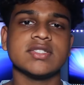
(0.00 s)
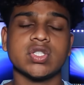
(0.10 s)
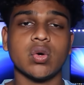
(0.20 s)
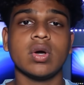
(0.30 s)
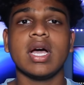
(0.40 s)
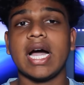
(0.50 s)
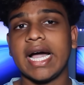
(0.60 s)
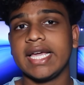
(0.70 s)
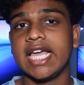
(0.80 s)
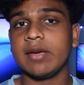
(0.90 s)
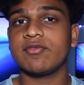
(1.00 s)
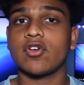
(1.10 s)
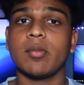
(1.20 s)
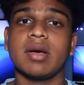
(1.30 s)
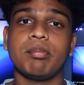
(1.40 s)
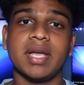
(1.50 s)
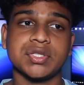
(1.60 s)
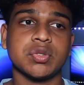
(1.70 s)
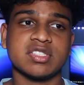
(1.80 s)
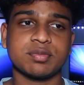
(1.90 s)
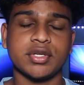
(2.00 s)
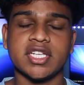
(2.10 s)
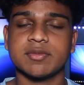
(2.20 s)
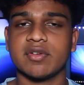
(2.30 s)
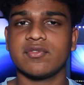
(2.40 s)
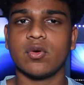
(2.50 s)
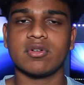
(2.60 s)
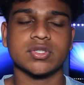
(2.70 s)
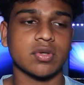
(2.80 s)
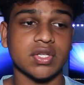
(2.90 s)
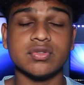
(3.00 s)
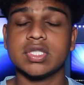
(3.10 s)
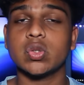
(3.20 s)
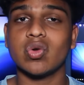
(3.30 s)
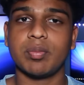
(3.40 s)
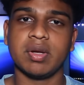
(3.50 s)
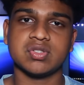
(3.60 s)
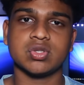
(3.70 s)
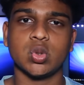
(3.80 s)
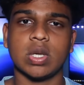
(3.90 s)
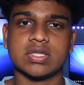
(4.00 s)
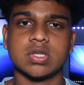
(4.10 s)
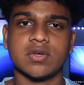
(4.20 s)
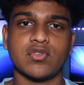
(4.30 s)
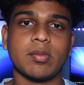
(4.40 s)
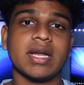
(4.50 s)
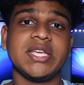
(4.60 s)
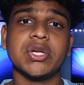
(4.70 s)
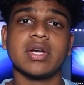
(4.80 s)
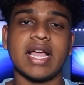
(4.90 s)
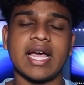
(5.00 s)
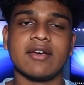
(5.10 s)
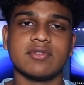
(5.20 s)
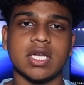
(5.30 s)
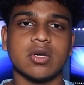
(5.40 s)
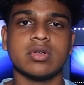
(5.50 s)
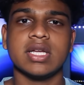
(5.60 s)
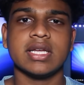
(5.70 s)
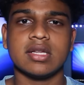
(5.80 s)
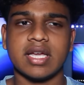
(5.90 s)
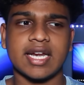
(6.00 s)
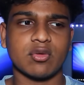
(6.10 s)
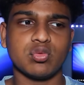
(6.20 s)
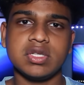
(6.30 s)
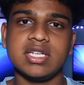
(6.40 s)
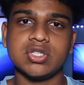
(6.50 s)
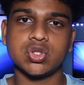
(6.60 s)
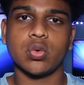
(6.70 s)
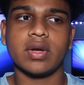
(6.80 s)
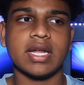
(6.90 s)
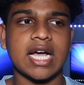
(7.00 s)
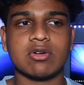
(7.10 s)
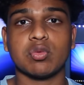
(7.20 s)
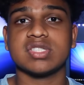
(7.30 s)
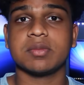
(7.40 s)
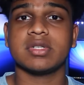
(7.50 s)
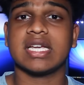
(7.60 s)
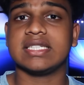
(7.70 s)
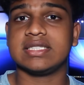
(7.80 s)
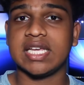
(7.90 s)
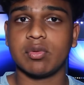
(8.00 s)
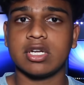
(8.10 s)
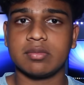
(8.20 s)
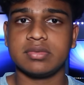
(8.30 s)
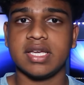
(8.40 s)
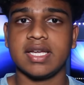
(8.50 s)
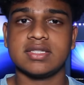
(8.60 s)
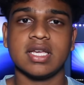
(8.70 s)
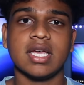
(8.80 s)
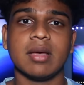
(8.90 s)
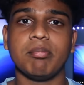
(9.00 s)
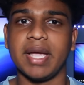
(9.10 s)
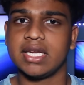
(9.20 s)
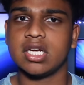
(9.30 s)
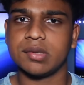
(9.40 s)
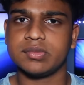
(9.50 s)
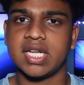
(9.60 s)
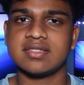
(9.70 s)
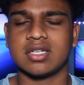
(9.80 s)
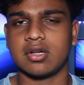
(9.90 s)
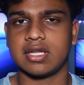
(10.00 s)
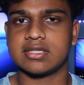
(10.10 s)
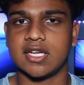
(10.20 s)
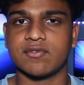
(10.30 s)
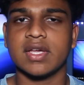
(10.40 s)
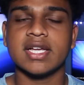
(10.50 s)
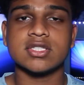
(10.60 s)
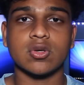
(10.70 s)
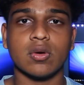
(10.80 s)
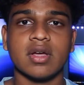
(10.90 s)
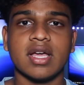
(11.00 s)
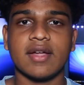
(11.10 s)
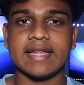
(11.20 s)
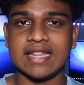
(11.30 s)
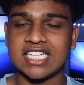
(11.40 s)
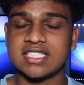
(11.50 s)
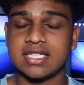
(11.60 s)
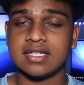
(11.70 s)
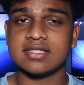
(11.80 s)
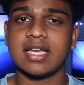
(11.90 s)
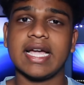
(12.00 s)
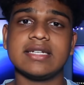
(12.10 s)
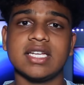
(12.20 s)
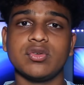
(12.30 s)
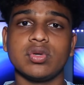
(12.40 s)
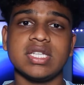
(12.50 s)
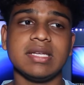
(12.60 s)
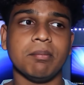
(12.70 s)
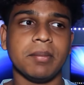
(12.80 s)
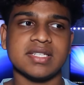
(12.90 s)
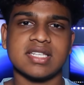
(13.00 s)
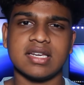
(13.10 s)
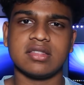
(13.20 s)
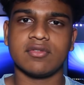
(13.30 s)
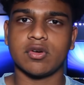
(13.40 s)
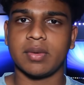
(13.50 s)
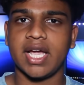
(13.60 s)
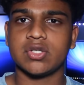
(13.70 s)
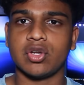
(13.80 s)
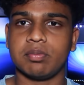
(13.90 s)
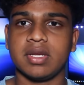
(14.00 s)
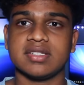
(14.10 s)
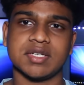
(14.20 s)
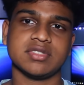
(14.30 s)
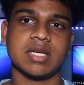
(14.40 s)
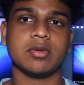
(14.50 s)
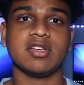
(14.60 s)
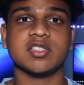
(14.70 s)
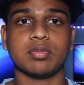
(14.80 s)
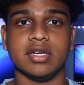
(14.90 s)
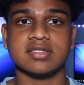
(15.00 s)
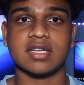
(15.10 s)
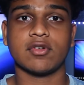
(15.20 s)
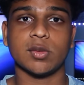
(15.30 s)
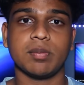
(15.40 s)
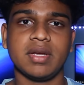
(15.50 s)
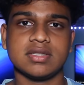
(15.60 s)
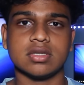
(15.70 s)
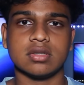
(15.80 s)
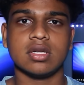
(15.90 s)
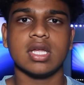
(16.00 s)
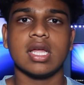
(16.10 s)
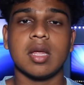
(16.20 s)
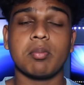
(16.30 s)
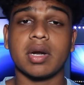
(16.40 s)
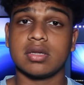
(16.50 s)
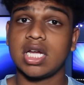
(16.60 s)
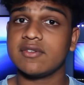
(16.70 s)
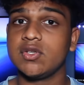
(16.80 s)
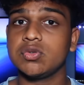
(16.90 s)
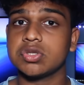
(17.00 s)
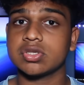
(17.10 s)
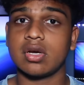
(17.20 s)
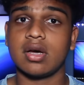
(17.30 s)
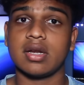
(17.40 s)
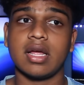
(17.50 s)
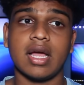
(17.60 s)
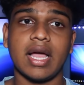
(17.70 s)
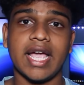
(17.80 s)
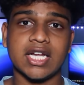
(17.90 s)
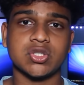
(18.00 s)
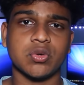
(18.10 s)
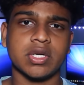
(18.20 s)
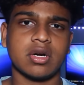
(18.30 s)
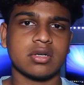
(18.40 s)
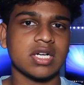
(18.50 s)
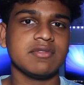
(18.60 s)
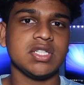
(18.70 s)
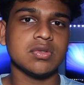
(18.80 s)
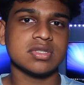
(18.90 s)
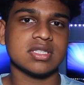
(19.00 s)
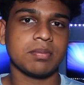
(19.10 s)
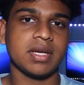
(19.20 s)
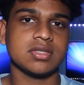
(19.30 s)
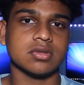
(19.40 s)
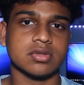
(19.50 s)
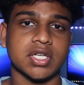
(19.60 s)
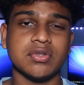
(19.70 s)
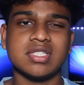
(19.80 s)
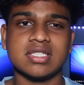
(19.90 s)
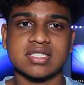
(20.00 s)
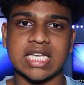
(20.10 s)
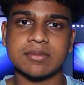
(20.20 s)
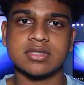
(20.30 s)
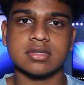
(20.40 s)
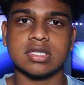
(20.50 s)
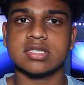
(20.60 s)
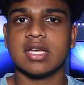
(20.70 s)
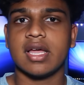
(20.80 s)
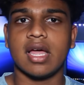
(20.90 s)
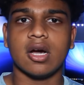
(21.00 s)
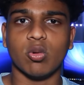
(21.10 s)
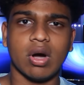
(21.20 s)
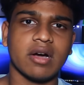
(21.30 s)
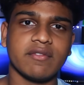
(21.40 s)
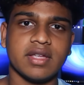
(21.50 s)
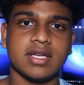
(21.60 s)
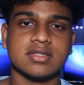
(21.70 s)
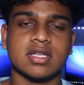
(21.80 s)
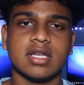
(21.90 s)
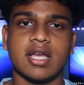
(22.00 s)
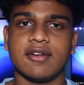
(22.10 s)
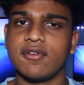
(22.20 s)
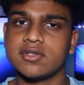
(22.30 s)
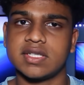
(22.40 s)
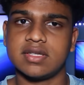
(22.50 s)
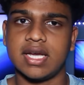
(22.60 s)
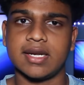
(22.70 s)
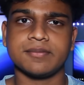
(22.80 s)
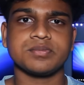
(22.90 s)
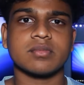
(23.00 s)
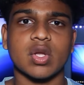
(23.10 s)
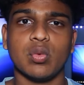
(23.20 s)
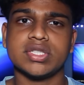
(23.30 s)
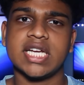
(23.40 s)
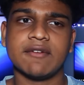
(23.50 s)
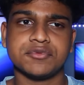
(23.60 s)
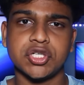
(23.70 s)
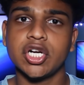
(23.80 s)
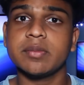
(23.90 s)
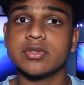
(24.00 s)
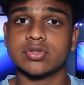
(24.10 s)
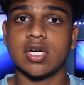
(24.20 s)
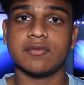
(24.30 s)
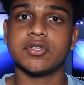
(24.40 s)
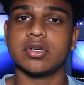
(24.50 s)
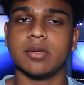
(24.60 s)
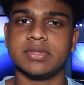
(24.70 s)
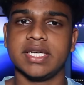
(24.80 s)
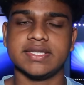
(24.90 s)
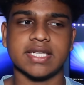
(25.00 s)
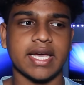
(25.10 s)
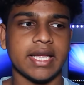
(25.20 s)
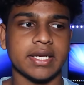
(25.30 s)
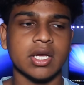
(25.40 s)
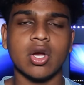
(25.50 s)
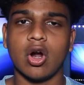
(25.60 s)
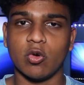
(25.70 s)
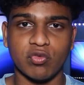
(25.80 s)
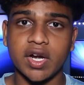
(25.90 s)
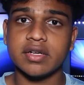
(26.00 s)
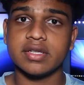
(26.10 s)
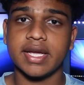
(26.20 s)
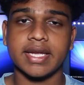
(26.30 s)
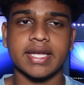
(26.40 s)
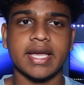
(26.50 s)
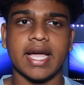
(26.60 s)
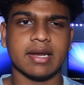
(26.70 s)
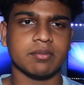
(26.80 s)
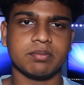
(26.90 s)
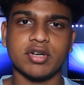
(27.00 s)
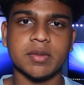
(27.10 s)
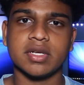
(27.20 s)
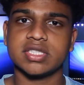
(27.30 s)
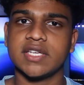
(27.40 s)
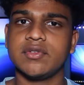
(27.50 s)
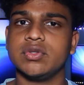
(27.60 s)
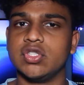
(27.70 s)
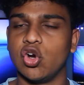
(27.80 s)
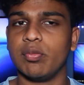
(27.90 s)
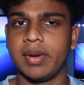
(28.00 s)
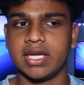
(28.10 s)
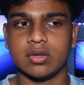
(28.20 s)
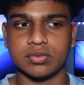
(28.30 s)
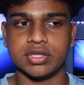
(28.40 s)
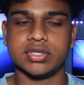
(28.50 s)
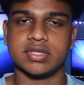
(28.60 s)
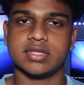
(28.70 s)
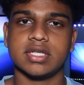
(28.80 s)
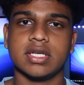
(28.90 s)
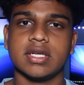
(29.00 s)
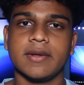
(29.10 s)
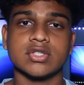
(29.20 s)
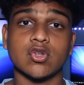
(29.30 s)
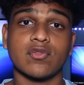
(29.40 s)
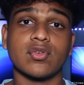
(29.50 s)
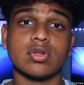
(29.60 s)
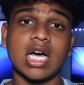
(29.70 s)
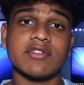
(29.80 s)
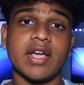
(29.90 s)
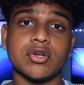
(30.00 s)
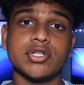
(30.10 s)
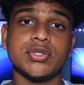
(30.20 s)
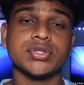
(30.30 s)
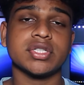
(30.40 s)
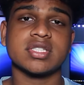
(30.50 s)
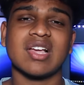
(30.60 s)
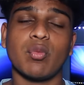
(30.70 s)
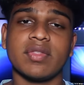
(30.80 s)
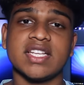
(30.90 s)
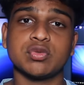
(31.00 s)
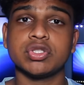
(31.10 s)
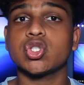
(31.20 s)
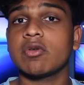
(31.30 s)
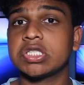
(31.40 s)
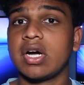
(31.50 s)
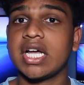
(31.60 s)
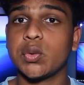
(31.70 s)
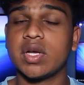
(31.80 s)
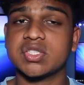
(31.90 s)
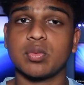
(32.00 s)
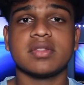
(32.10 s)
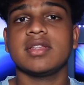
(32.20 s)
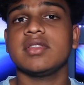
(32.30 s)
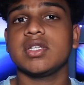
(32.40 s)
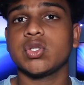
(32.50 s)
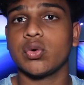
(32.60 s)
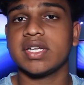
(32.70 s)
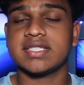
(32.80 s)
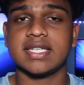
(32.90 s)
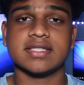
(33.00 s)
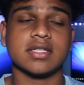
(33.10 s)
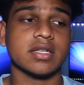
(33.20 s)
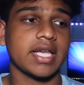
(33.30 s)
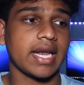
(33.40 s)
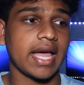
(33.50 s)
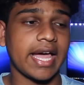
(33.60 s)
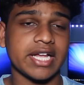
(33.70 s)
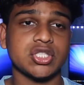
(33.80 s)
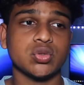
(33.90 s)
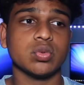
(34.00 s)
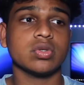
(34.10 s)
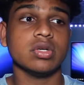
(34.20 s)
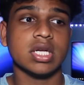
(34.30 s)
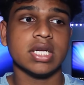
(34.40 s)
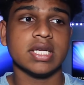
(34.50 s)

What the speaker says: So I came from a Pixel experience before, so I used the Google Pixel 2 XL for about a year and a half now, and I really enjoyed how I was able to get day one updates, beta updates, and all that stuff. So in that sense, I didn't really miss anything from Android because I was able to experience that from the Pixel. But a lot of users on Android are not even using the Pixel. They're using Samsung's, Huawei's, and phones like that, which have terrible software updates and are very late and pretty much give you no beta versions. So for a lot of Android users, when they switch over to iOS, one thing they'll notice is they'll get actual